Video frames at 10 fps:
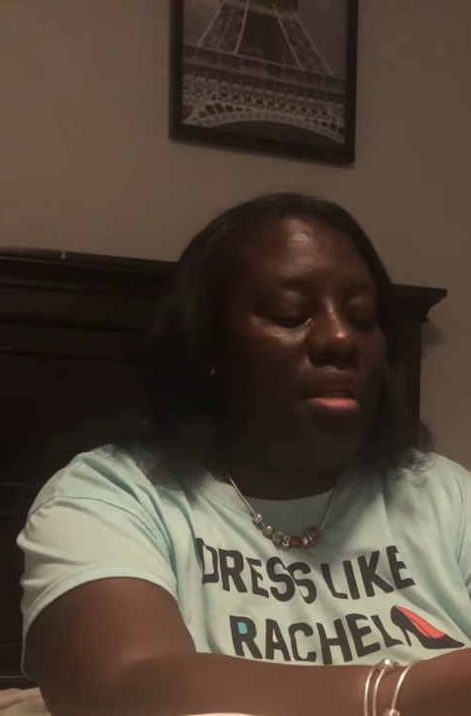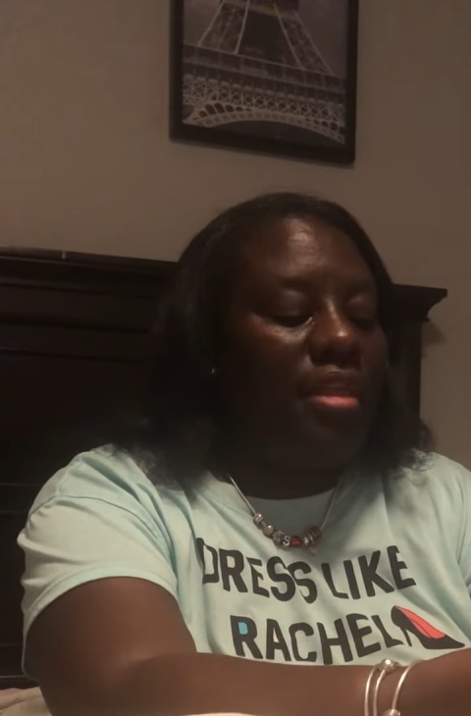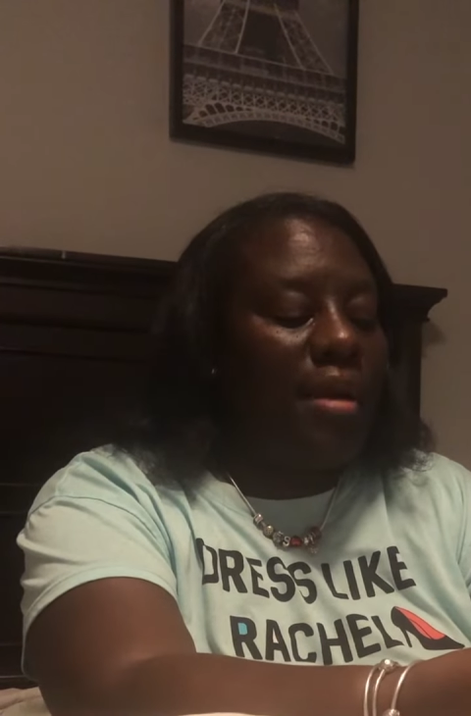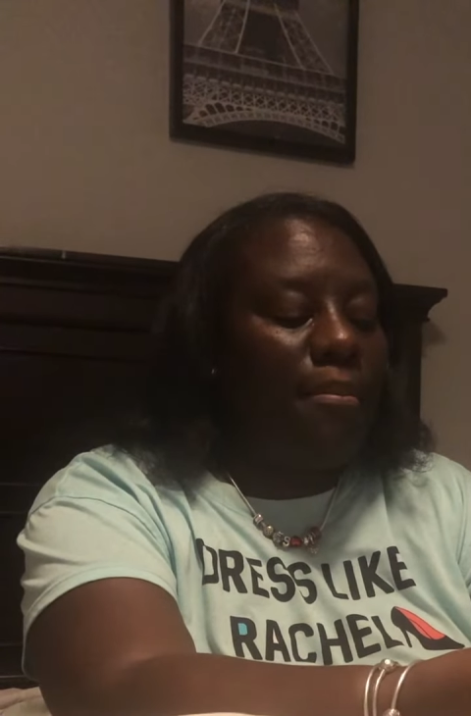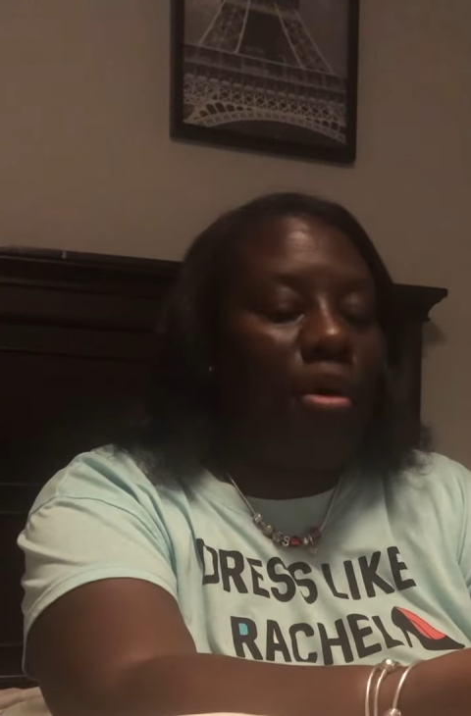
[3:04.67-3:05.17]

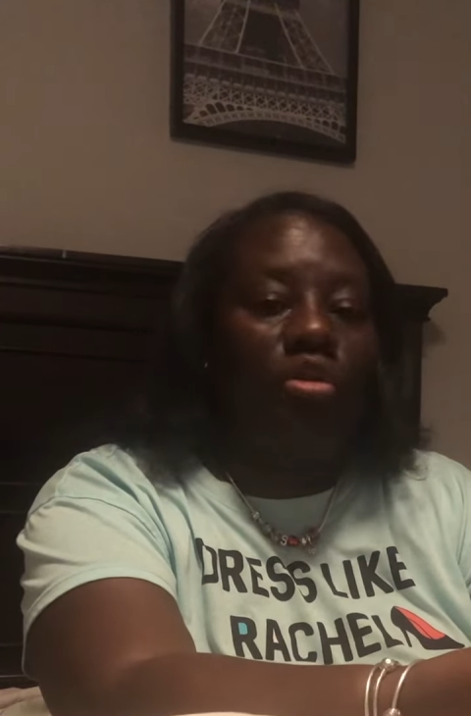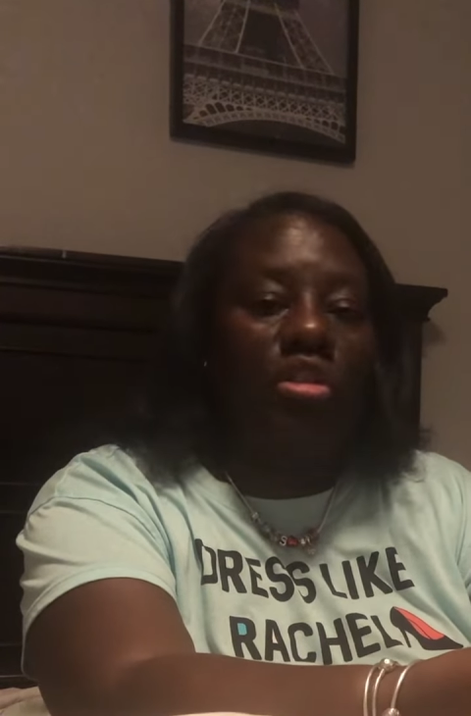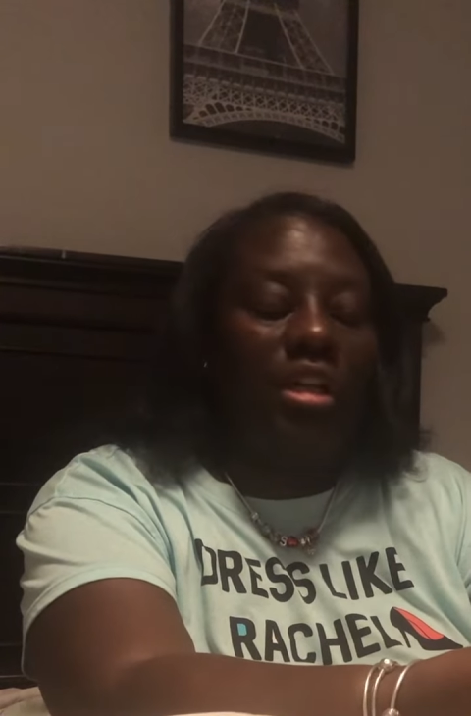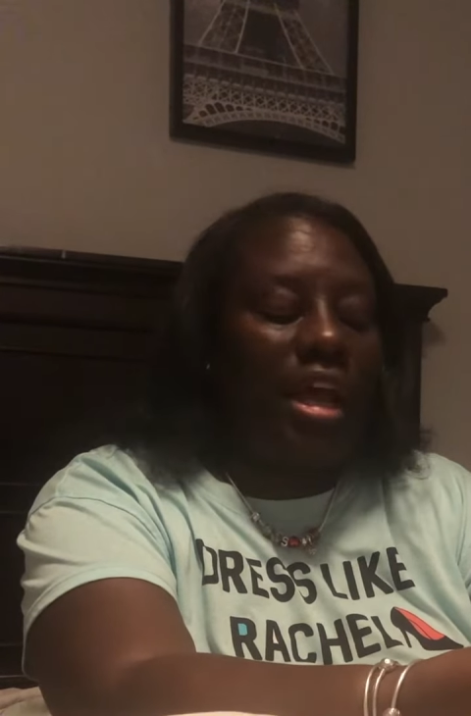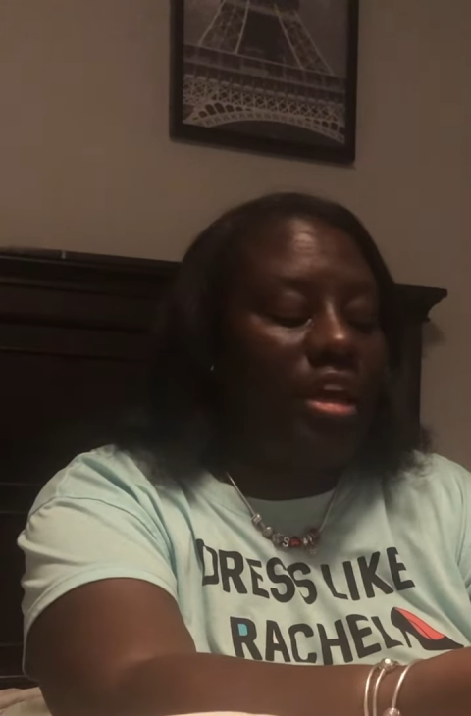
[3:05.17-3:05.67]
that
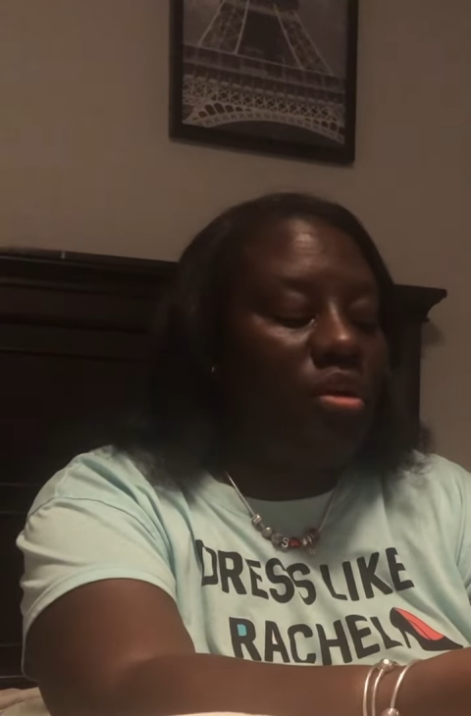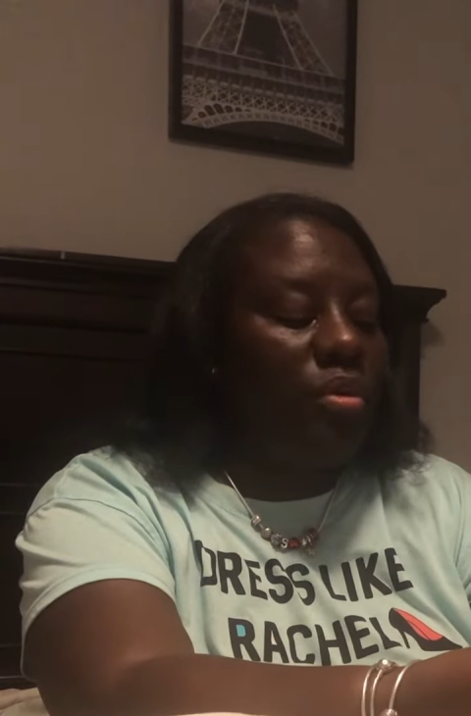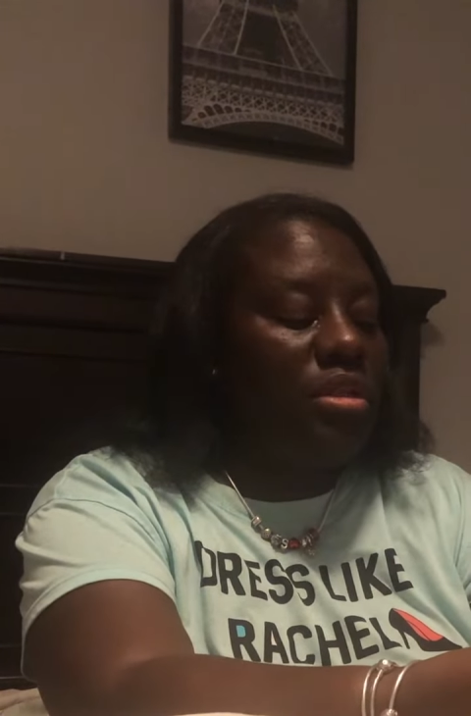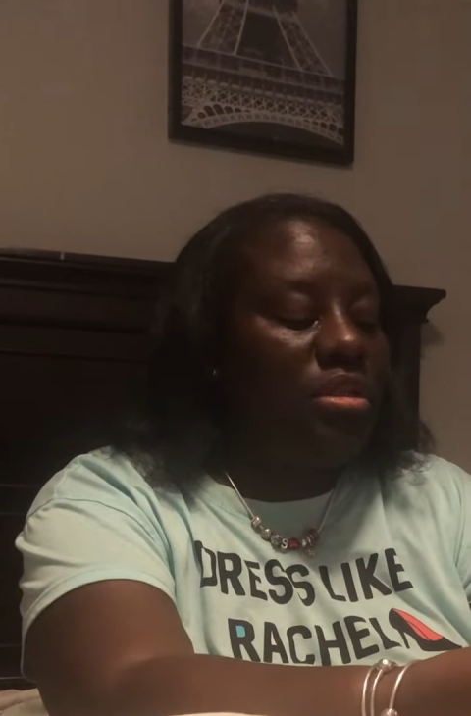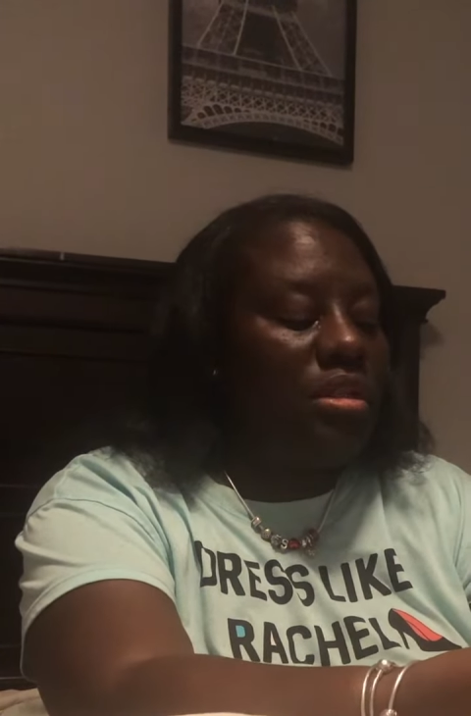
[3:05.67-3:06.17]
merge
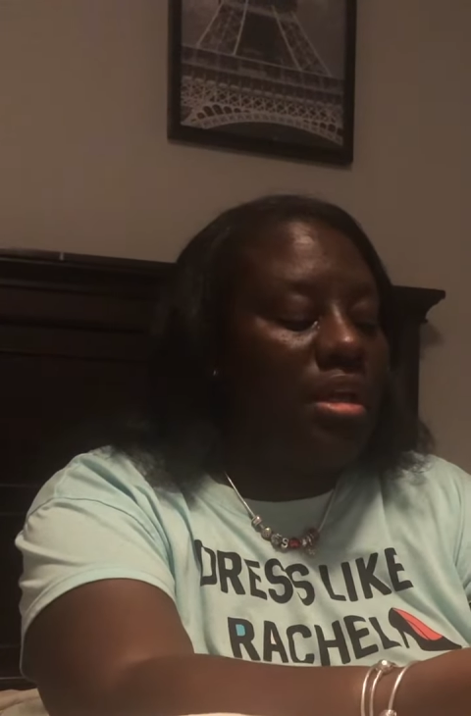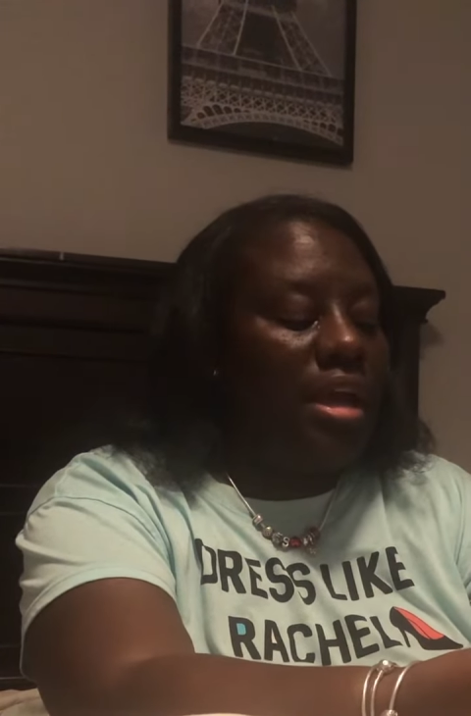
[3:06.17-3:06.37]
language